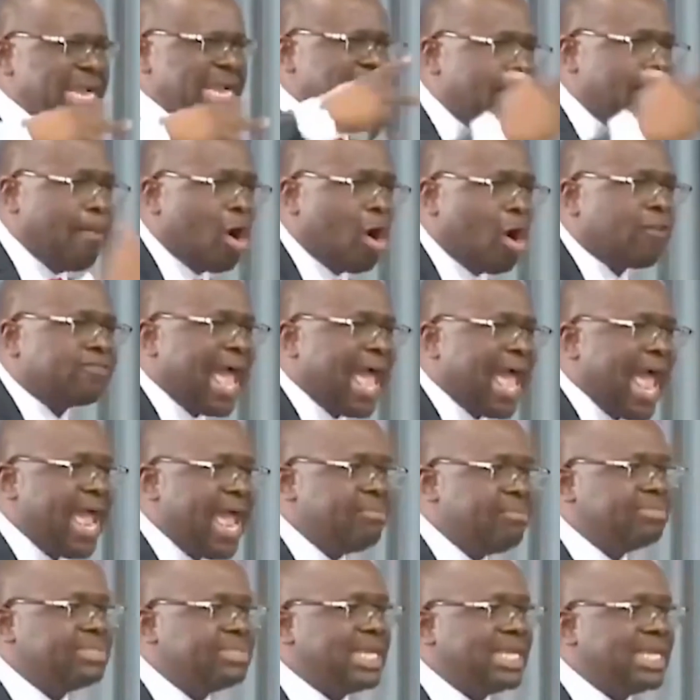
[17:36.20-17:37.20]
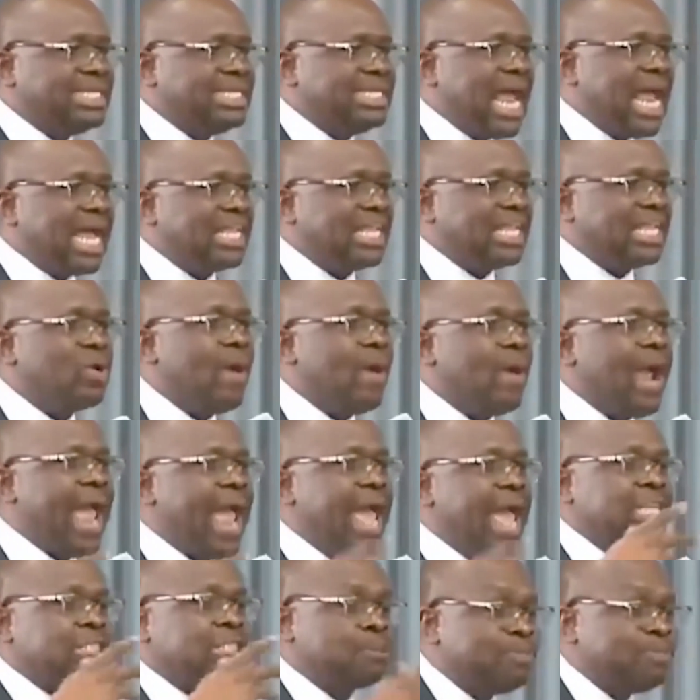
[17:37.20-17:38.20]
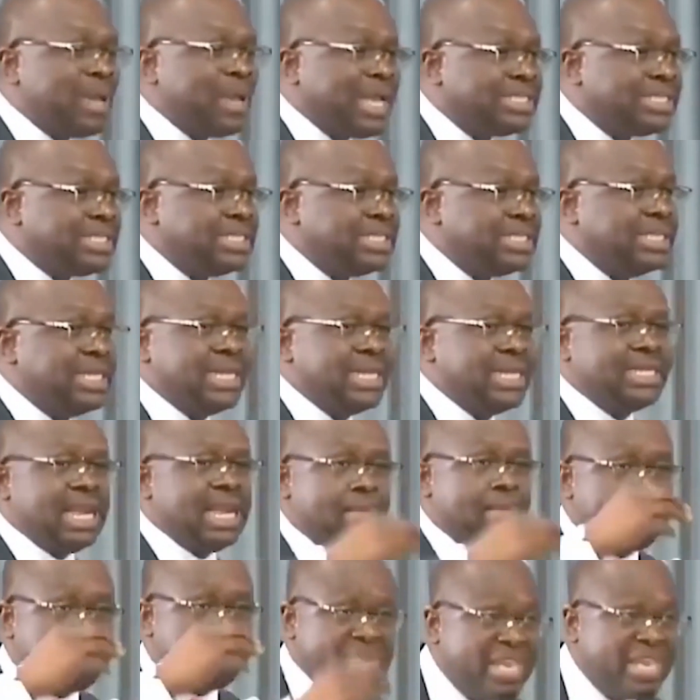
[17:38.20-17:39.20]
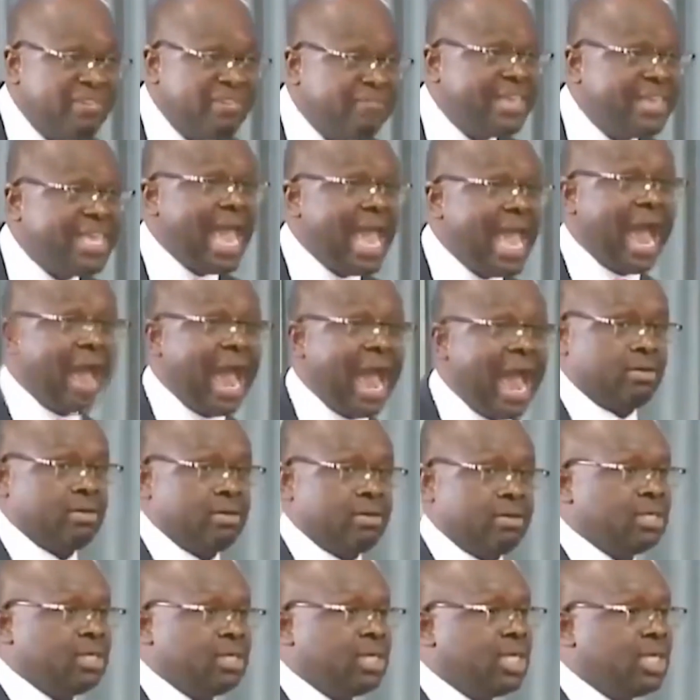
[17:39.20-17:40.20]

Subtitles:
the number of times that we were expecting the PVR